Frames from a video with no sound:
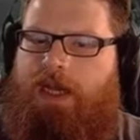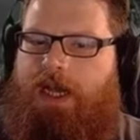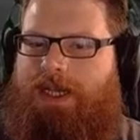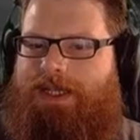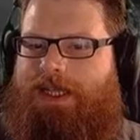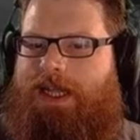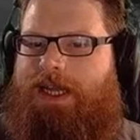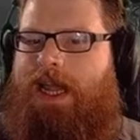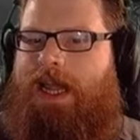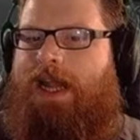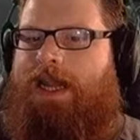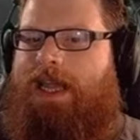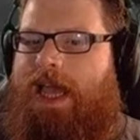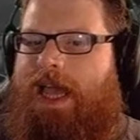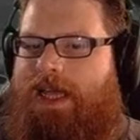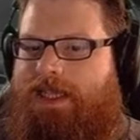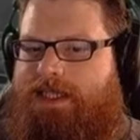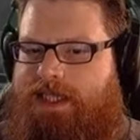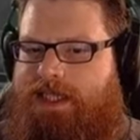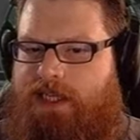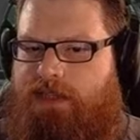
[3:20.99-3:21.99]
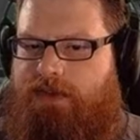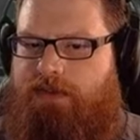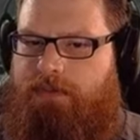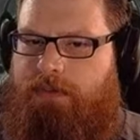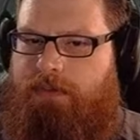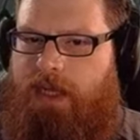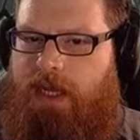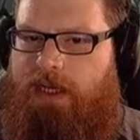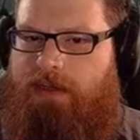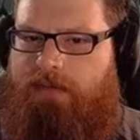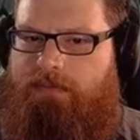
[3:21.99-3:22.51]
And then any excess from
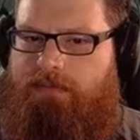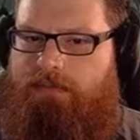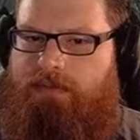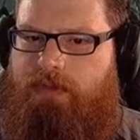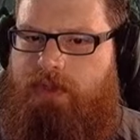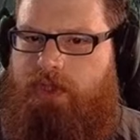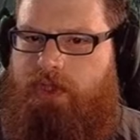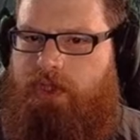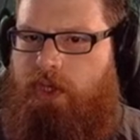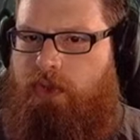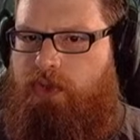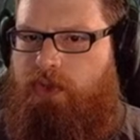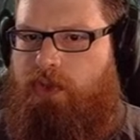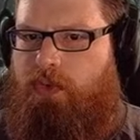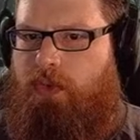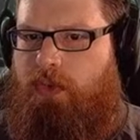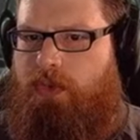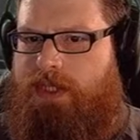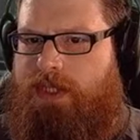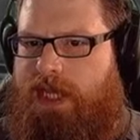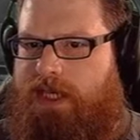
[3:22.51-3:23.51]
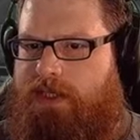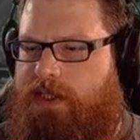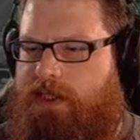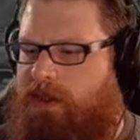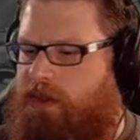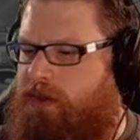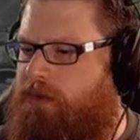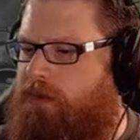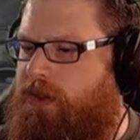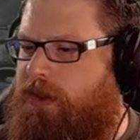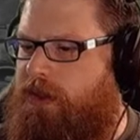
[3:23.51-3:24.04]
that just goes towards
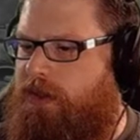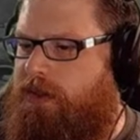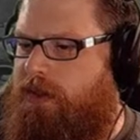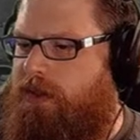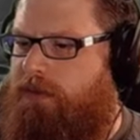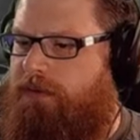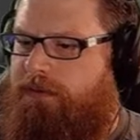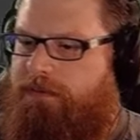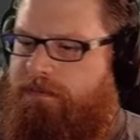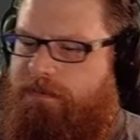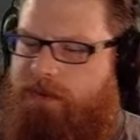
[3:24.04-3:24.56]
exosuits and stuff.